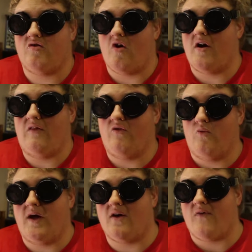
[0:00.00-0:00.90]
starting the
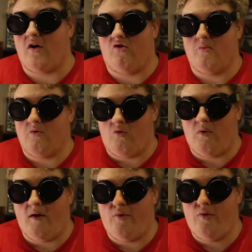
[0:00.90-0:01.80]
week of October
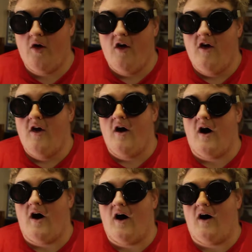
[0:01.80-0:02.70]
12th,
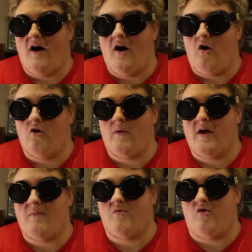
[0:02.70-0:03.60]
uh, all the
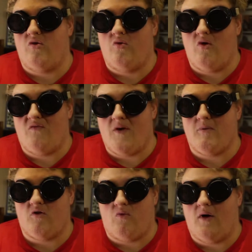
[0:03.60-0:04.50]
way up to
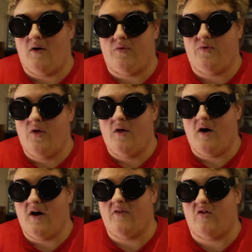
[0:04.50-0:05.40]
November 12th,
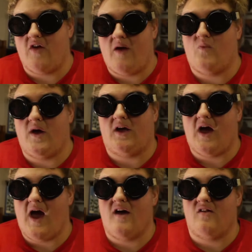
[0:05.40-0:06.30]
uh, the same week
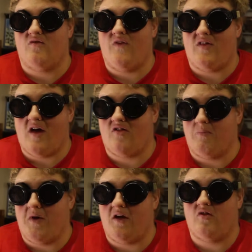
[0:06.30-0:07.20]
as
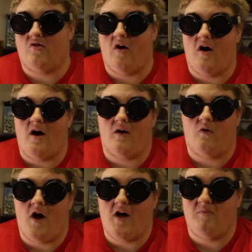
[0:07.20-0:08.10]
Fantastic Beasts uh,
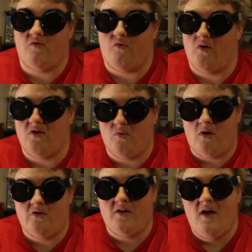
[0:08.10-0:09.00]
Crimes of
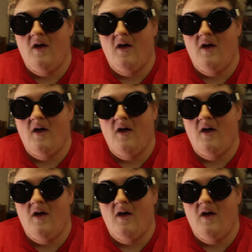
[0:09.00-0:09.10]
Grindelwald.